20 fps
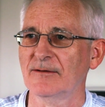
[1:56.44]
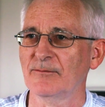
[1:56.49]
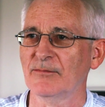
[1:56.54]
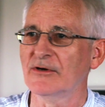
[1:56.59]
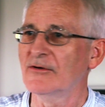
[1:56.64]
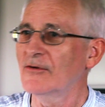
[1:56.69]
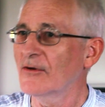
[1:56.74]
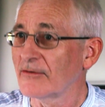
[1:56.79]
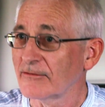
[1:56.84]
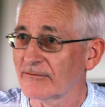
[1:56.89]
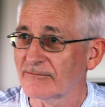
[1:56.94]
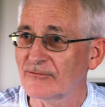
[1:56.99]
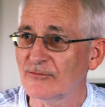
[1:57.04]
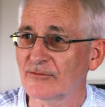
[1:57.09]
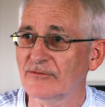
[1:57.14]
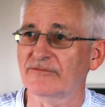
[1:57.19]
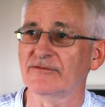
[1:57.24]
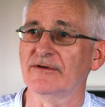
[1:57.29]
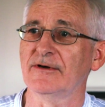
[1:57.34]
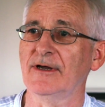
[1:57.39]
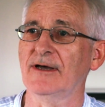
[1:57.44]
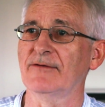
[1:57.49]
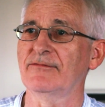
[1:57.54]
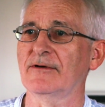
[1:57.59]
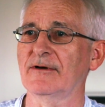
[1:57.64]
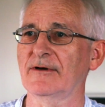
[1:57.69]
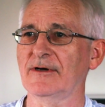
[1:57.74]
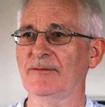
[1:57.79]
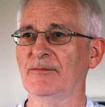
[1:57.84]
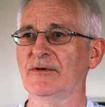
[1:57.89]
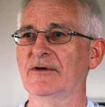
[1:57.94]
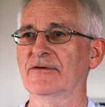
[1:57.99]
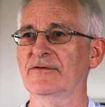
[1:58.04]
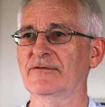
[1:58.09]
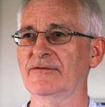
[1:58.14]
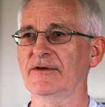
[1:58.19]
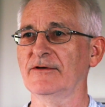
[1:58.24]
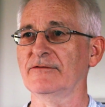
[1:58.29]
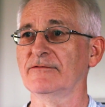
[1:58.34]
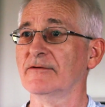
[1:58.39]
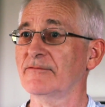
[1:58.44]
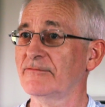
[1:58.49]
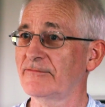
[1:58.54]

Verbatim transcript: But not, of course, indefinitely, because there's a